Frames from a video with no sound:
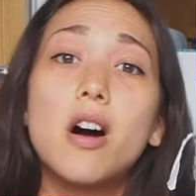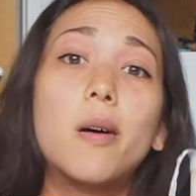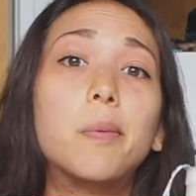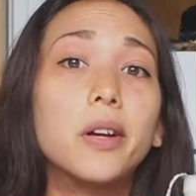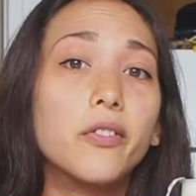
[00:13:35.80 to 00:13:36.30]

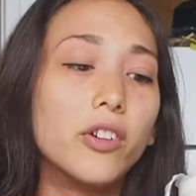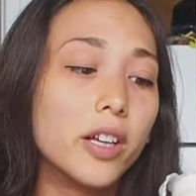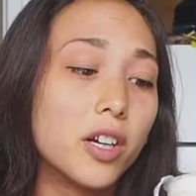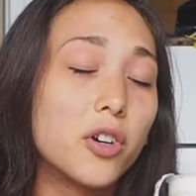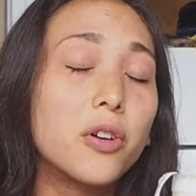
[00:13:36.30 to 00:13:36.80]
topping for
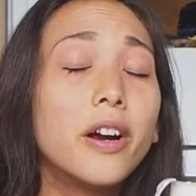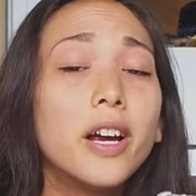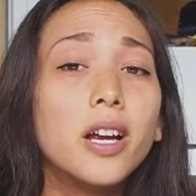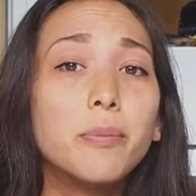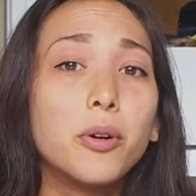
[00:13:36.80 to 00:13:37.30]
like a
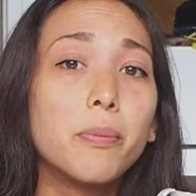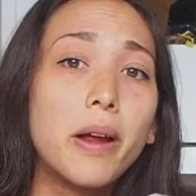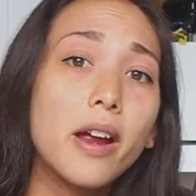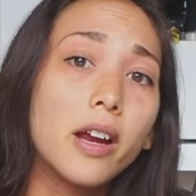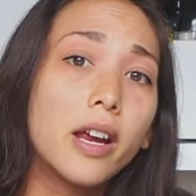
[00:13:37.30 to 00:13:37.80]
crepe or
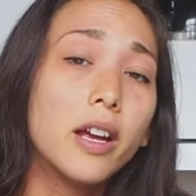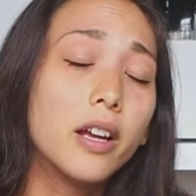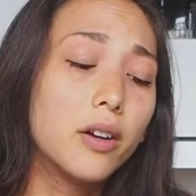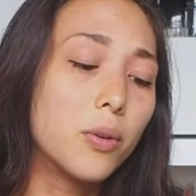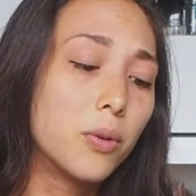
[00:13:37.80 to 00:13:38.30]

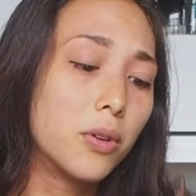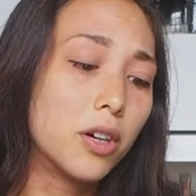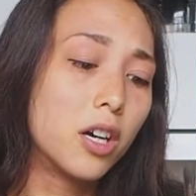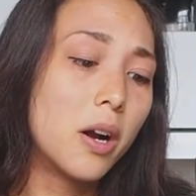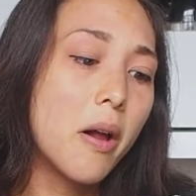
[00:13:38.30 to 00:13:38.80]
pancake
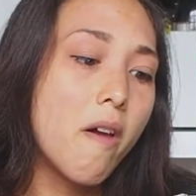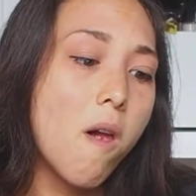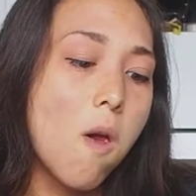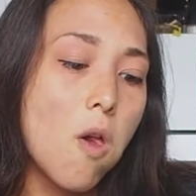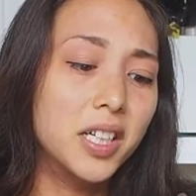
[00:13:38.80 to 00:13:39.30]
or
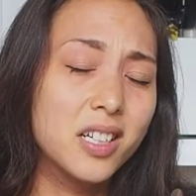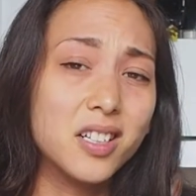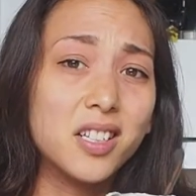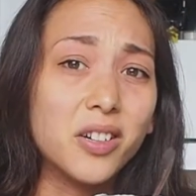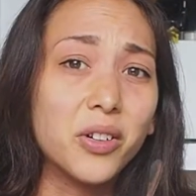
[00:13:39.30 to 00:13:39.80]
in
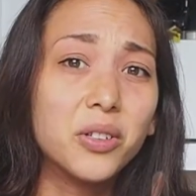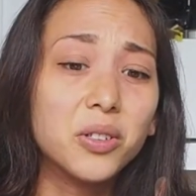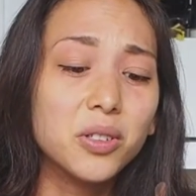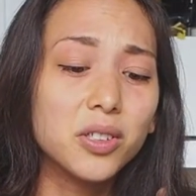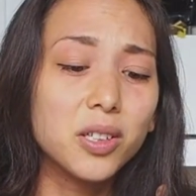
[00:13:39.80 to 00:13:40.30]

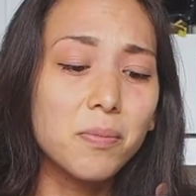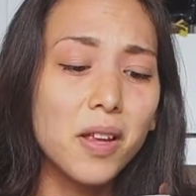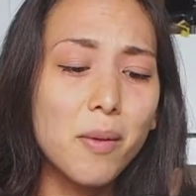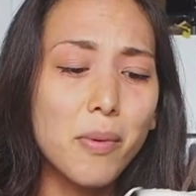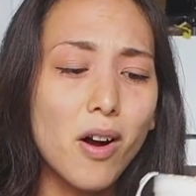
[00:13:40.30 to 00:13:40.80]
cereal or
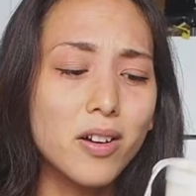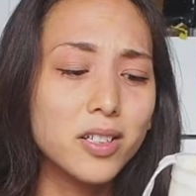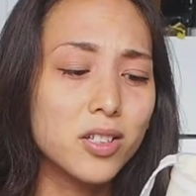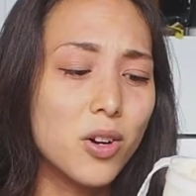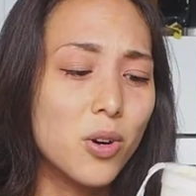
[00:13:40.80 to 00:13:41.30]
something, but on
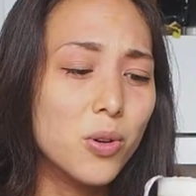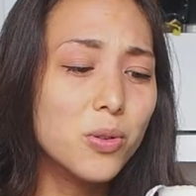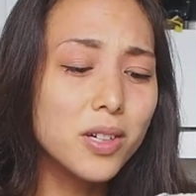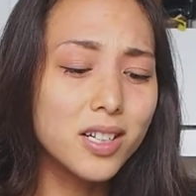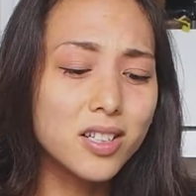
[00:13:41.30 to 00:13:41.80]
its
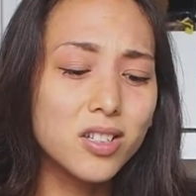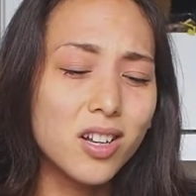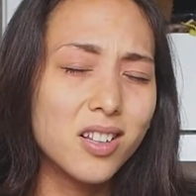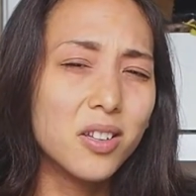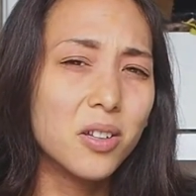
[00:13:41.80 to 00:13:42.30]
own, it's
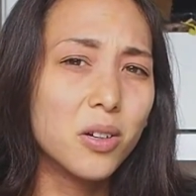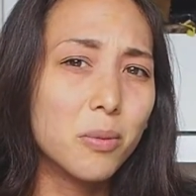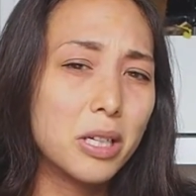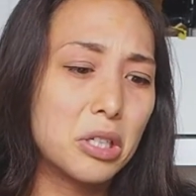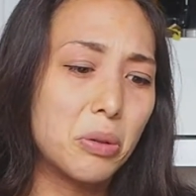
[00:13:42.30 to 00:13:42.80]
a little
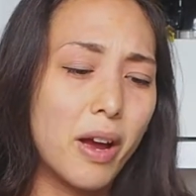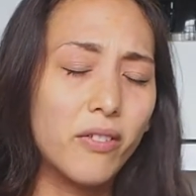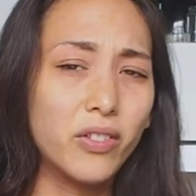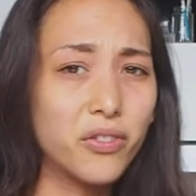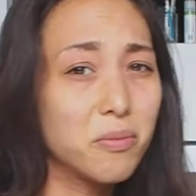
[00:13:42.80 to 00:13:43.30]
bit too
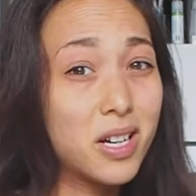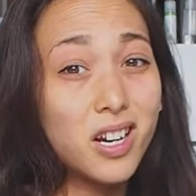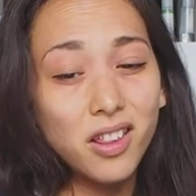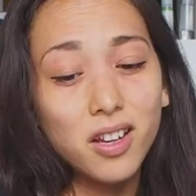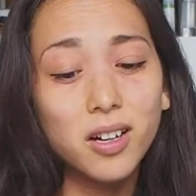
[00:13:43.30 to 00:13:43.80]
heavy for me,
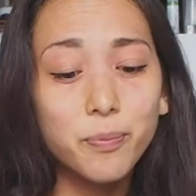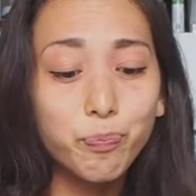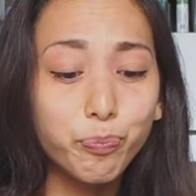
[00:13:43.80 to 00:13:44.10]
I think.